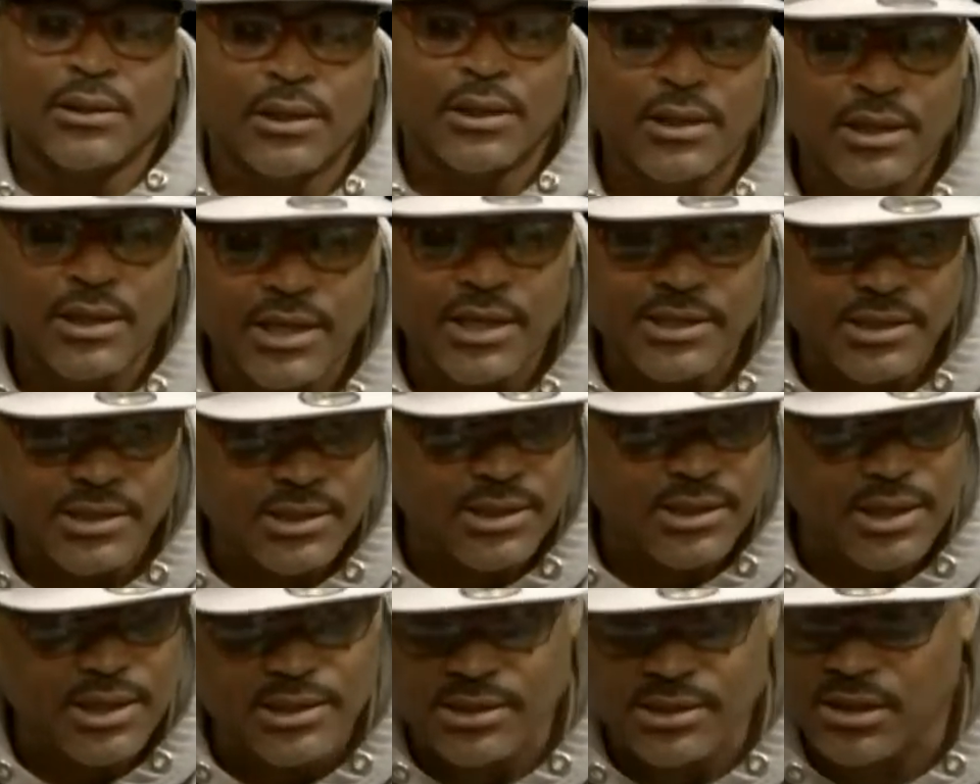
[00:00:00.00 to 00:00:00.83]

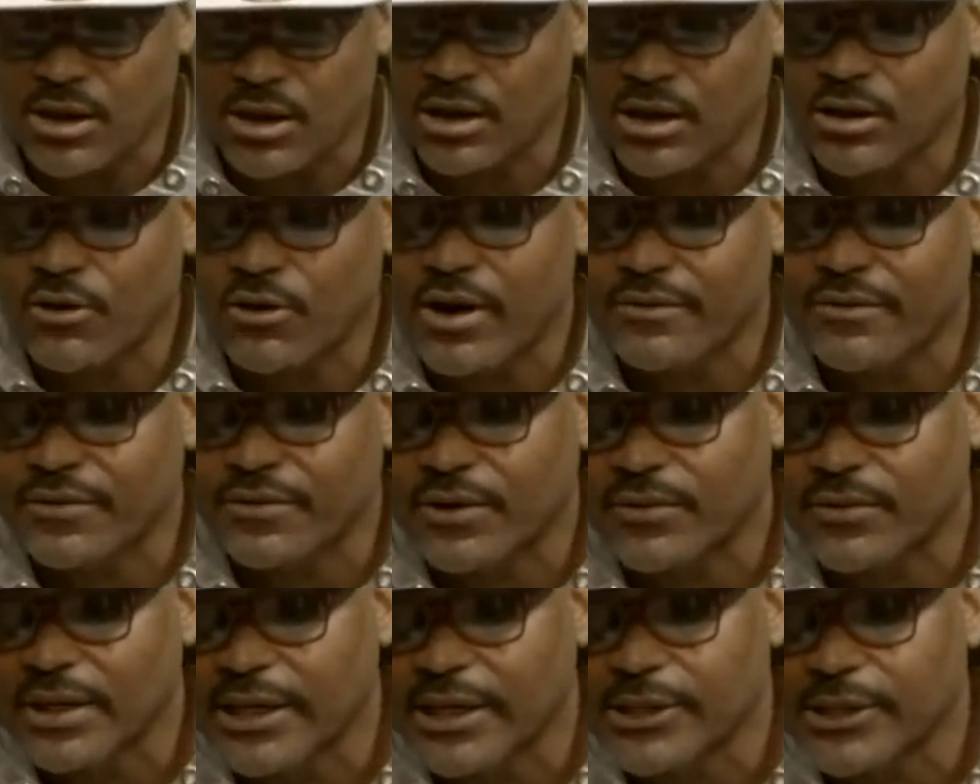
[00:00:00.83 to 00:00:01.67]
That's the holographic
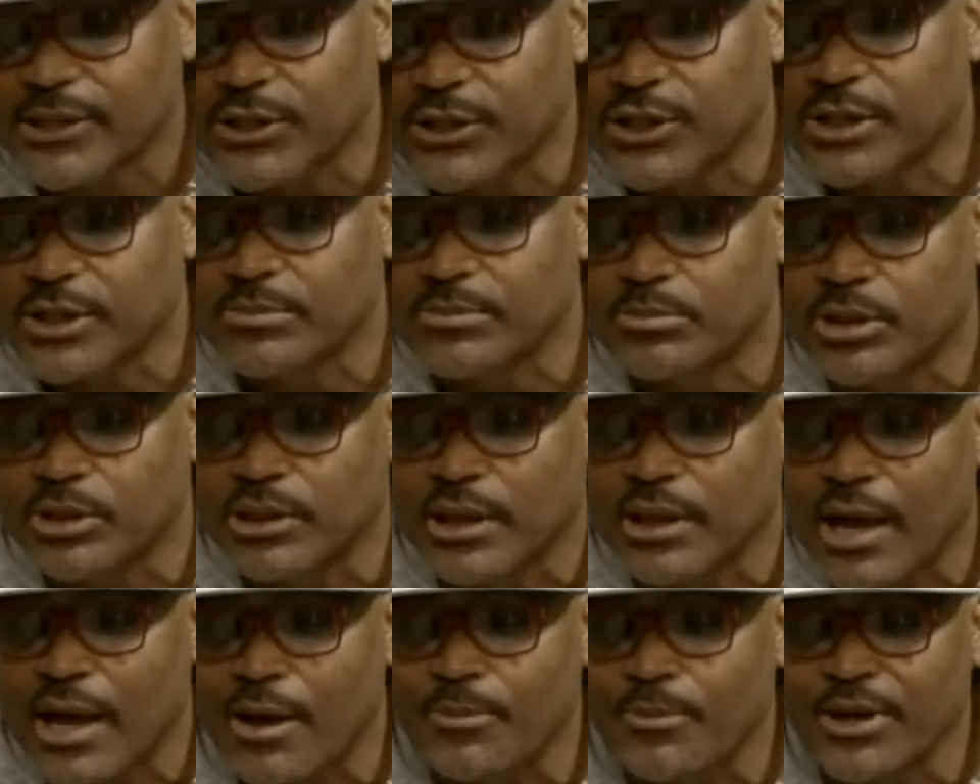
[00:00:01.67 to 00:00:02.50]
relationship book.
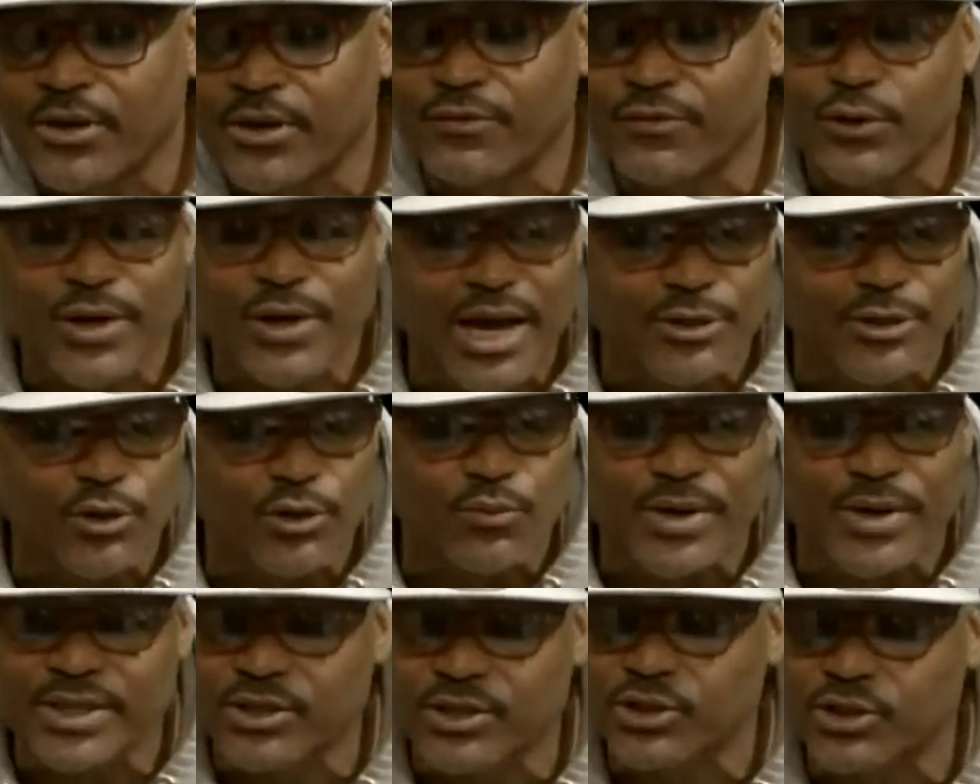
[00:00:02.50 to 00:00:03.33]
How many of you got the
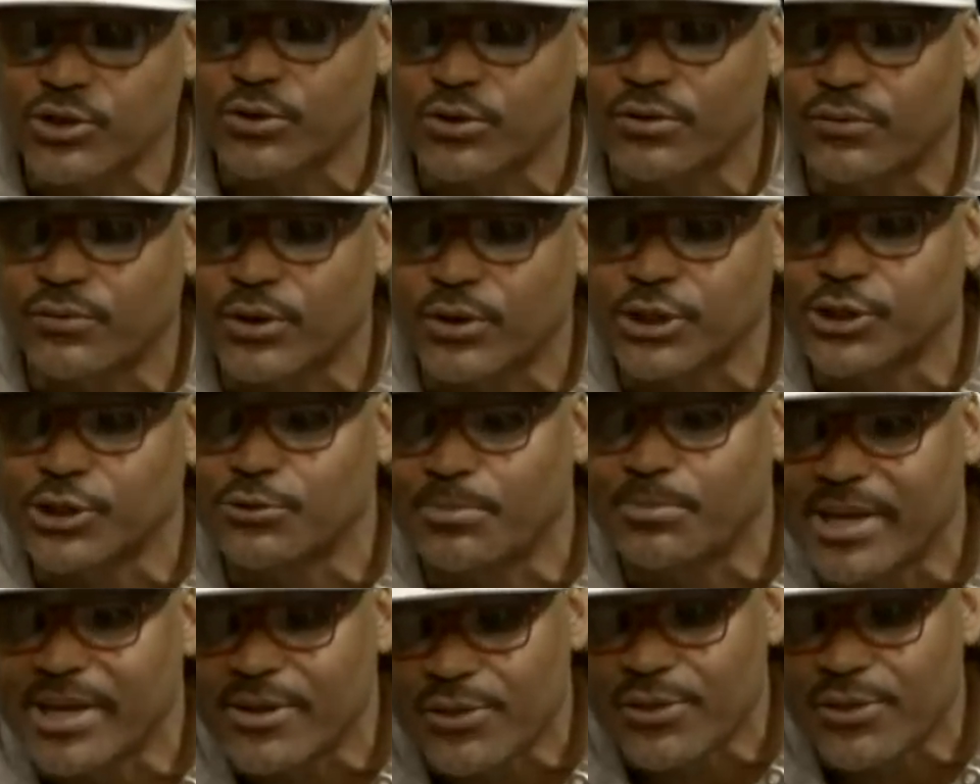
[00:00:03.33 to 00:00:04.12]
residue of what you've been